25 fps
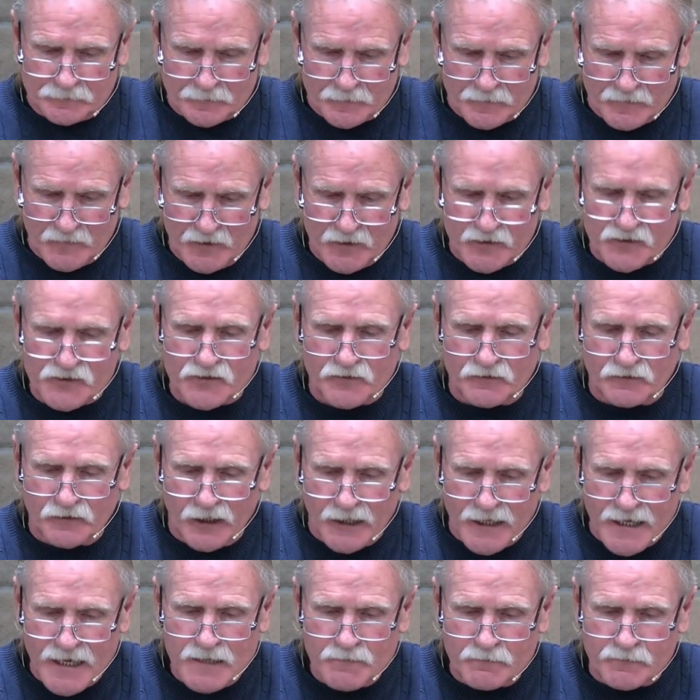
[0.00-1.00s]
his
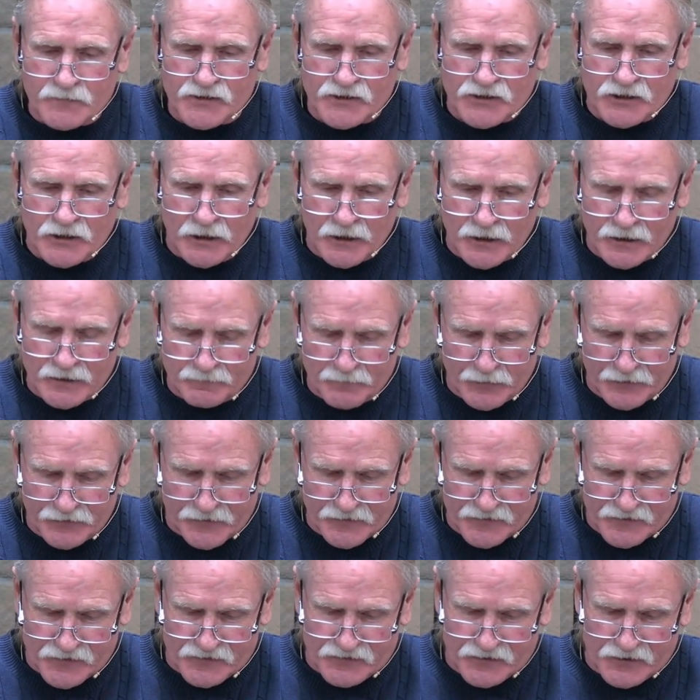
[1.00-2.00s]
lame son, but
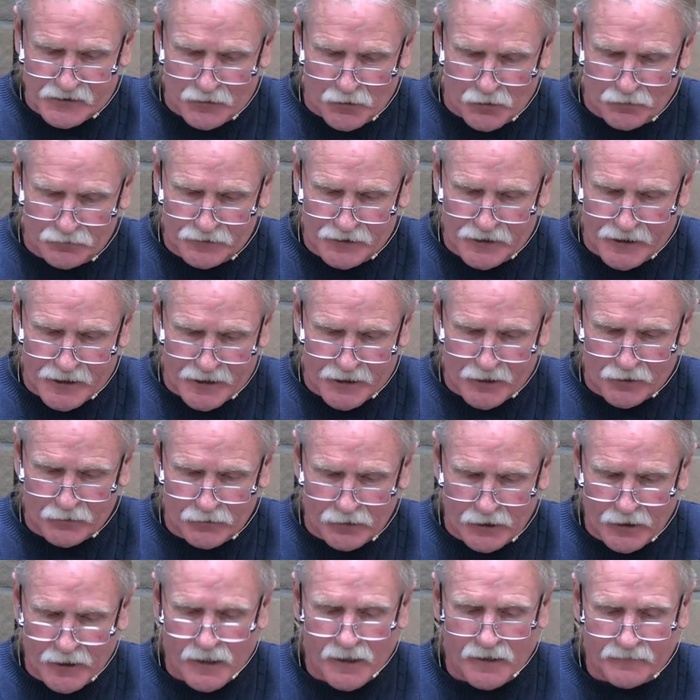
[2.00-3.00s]
this is the only heir
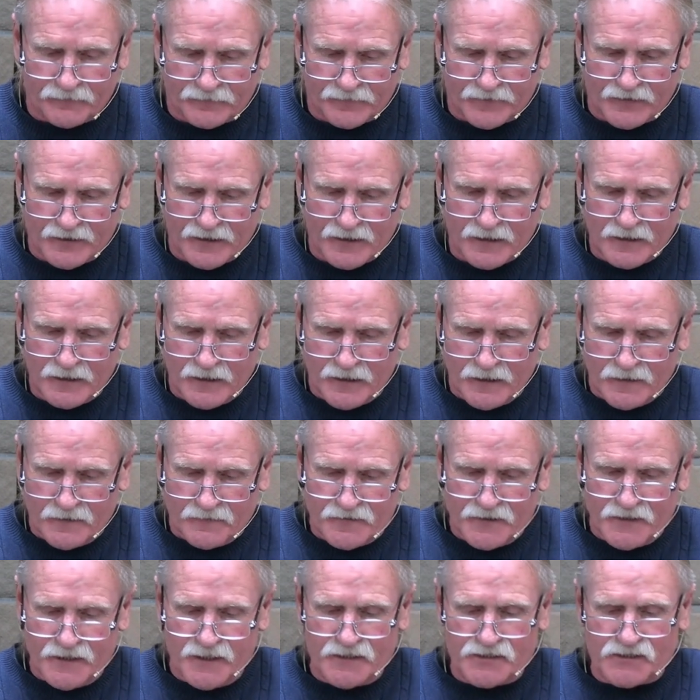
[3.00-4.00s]
left.
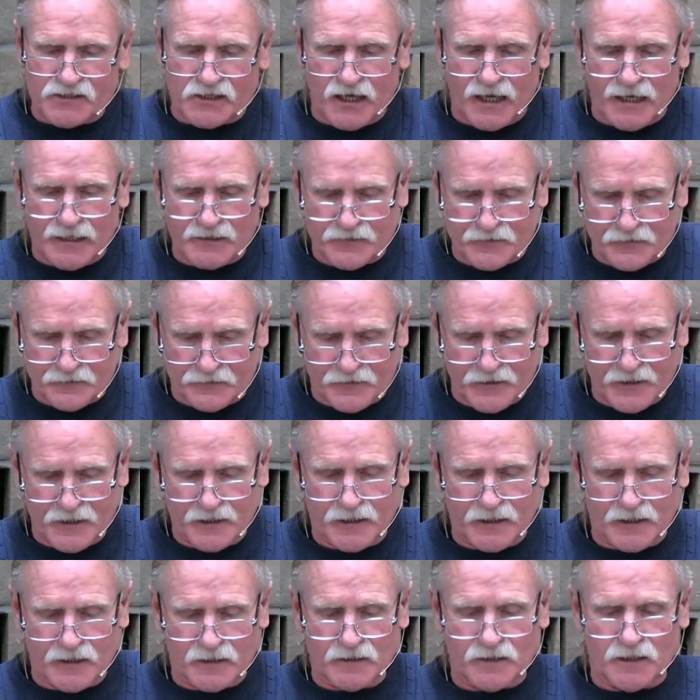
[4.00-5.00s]
These guys are
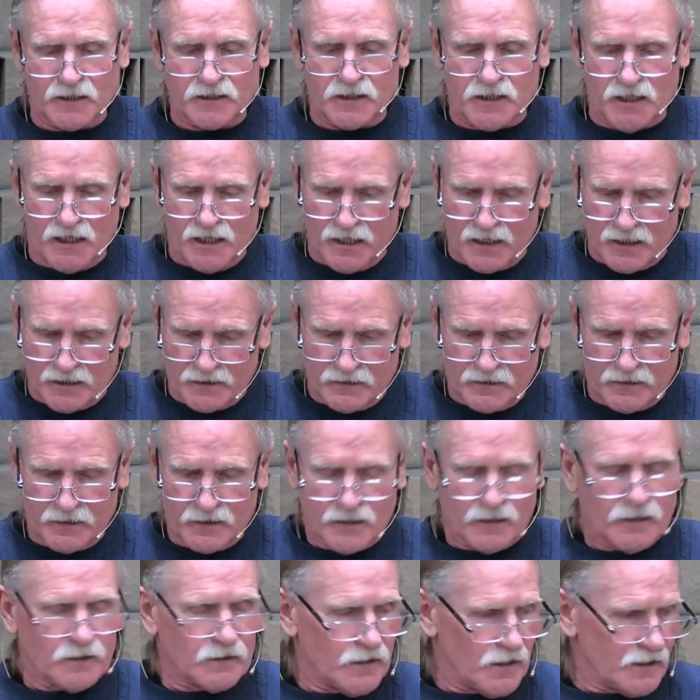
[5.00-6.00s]
thinking, again,
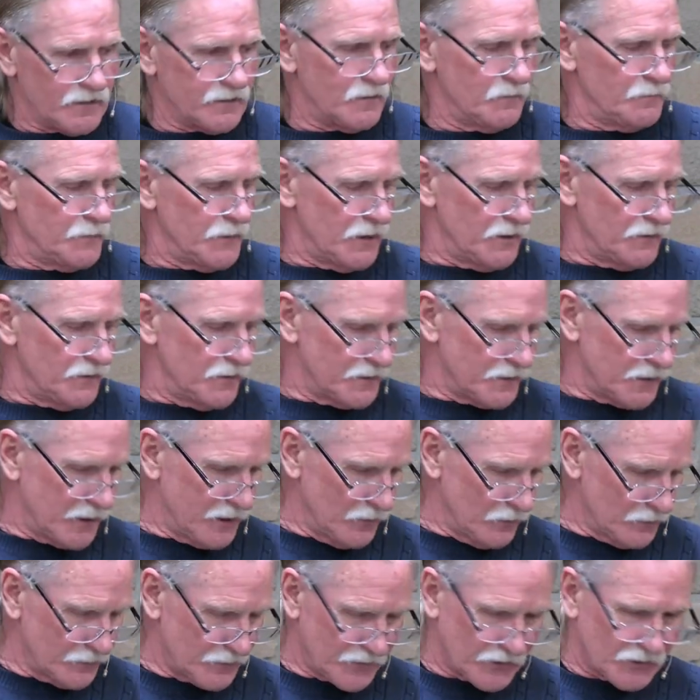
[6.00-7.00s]
like the men that
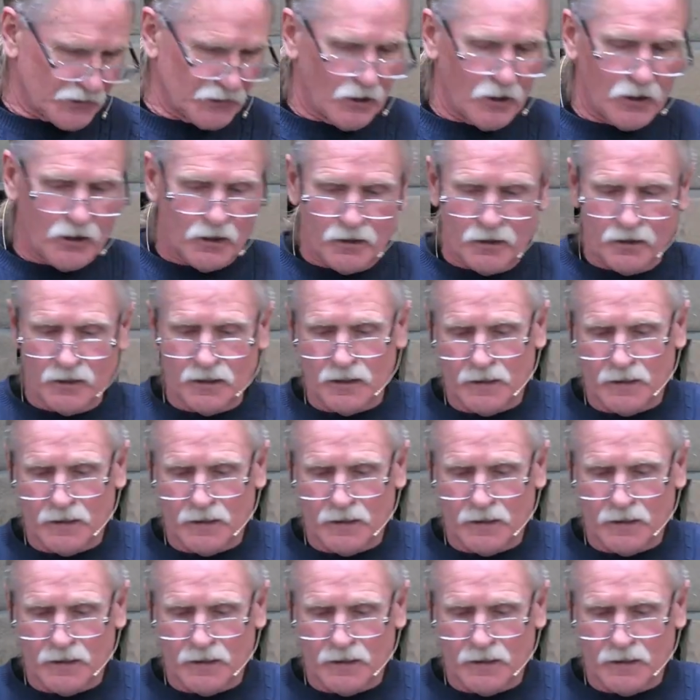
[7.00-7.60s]
killed Saul,